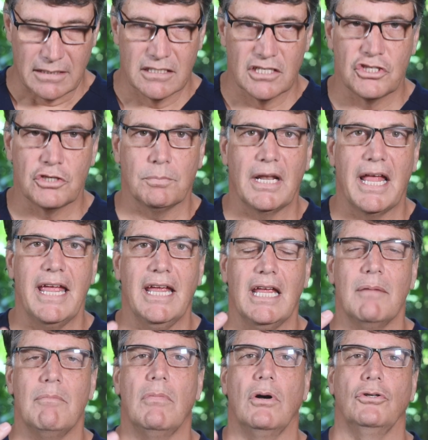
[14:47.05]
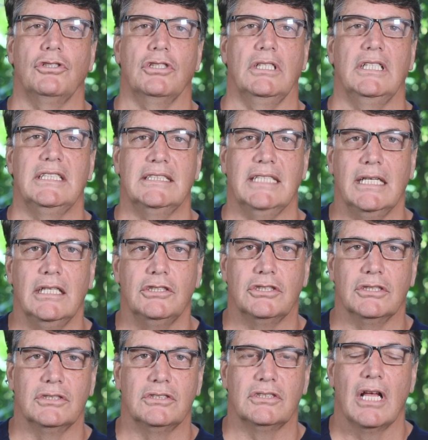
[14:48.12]
Displaying emotional
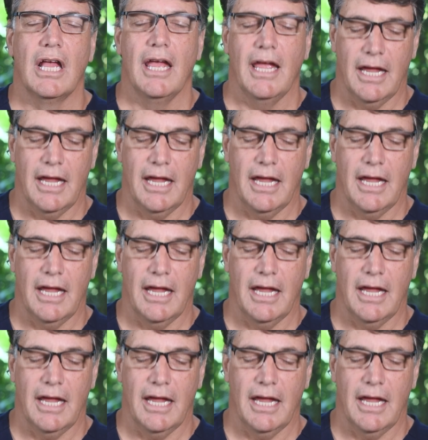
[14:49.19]
intelligence